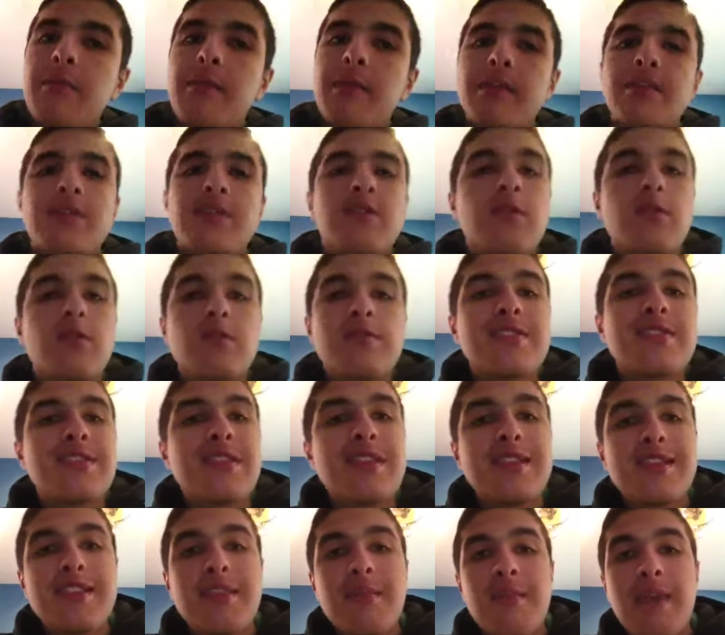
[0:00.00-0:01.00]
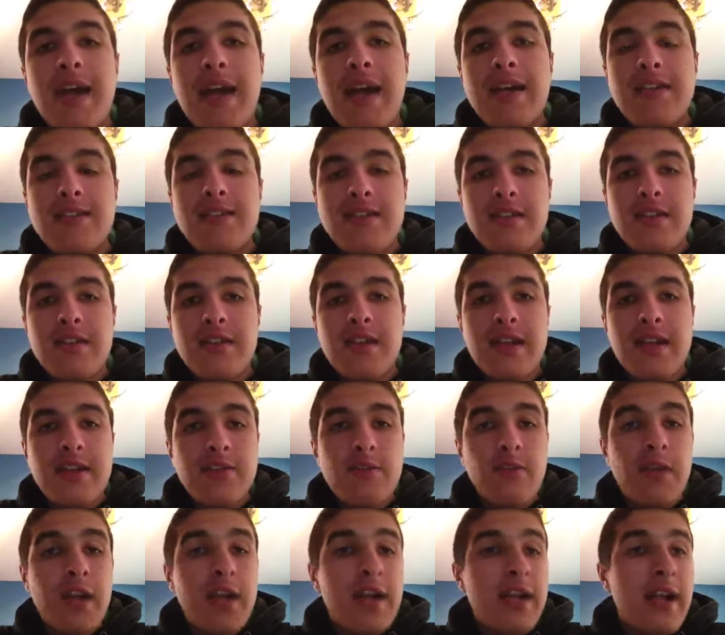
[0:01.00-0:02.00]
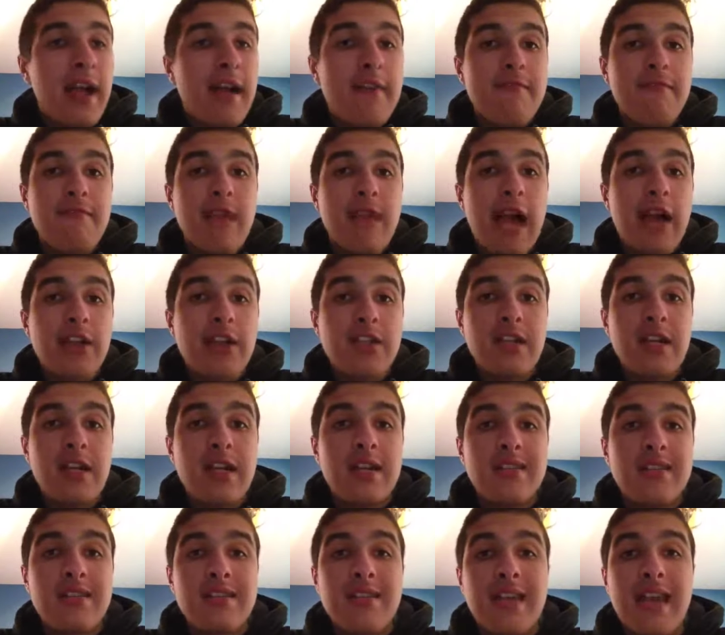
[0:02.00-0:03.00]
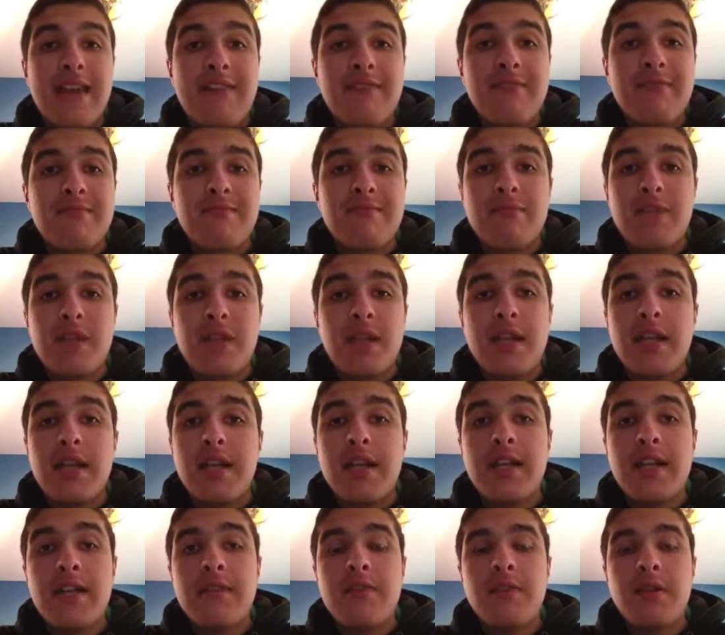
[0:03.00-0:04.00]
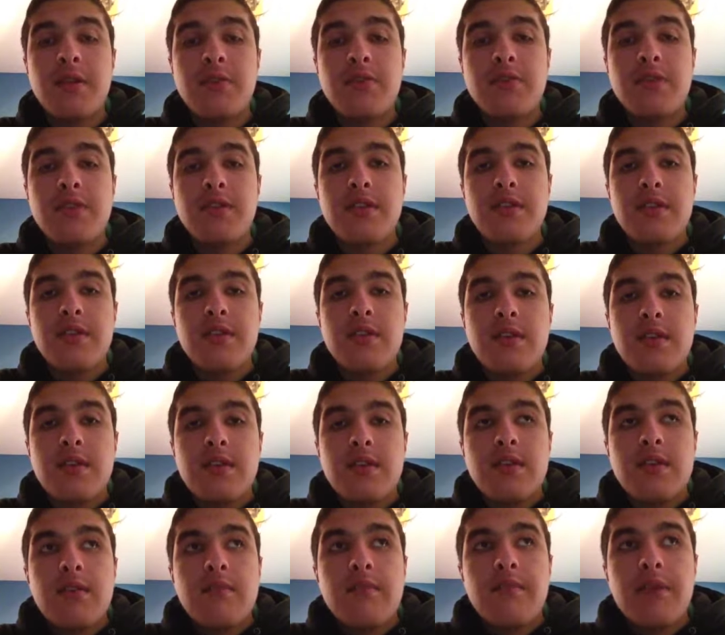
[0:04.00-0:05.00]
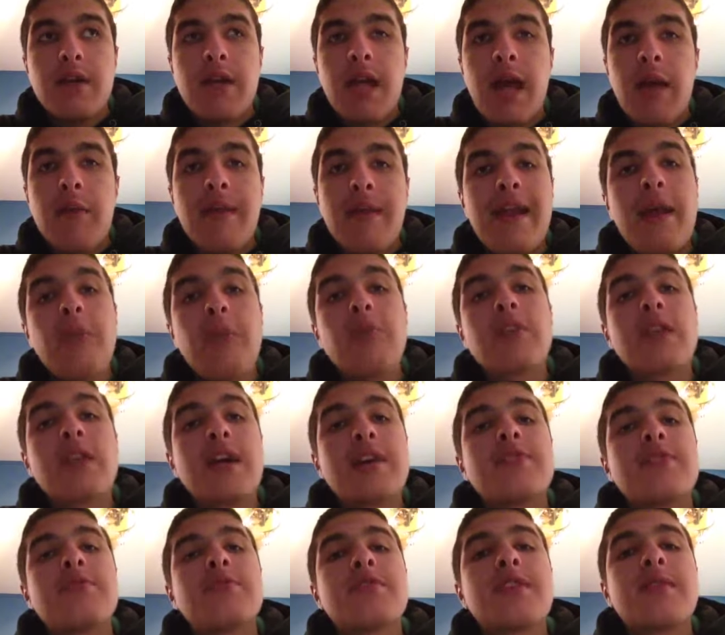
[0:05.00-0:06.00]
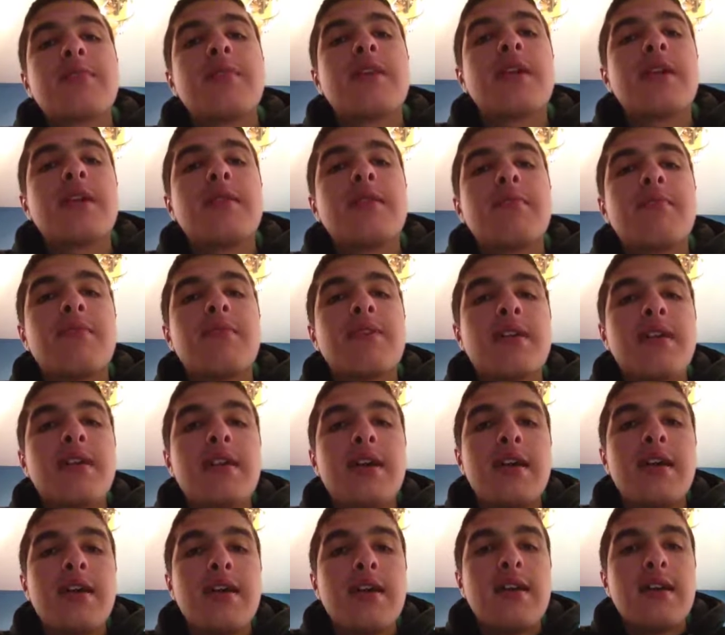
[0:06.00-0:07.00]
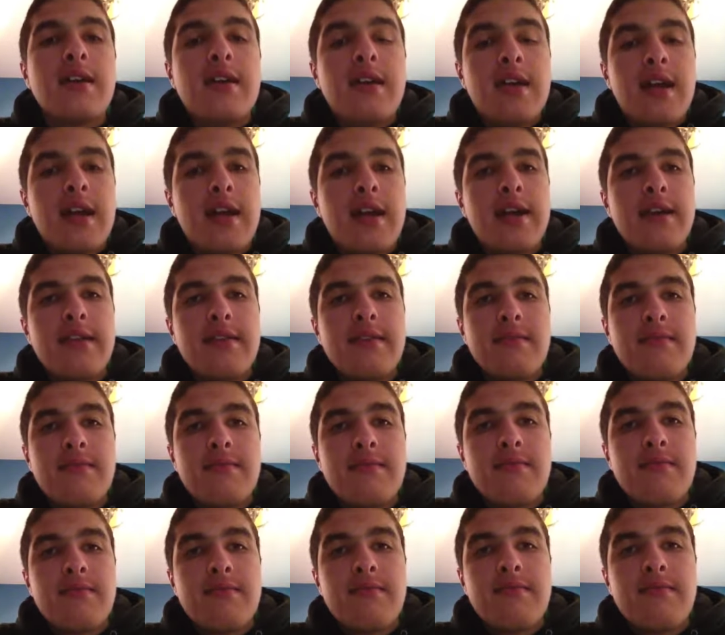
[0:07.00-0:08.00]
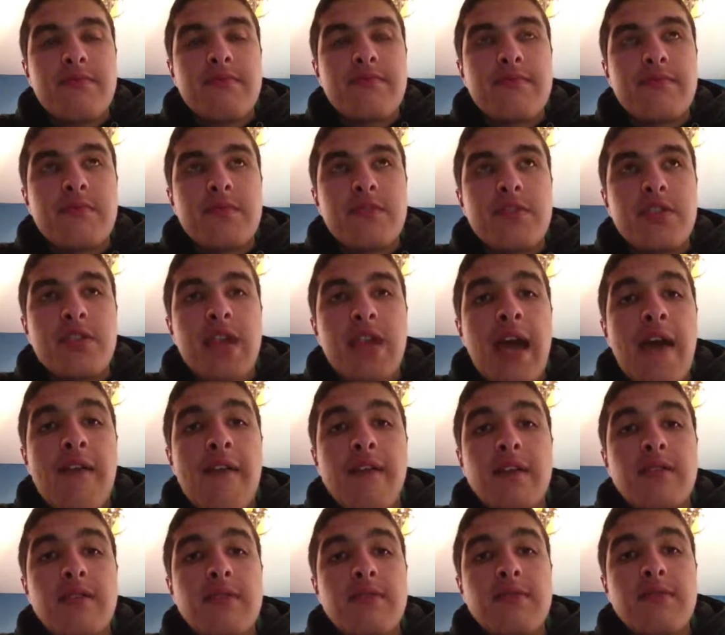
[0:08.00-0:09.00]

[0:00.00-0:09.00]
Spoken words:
like the old ones, Link to the Past and all that. Granted, I actually honestly haven't played any of those. But, I mean, I would like to someday, but I just haven't.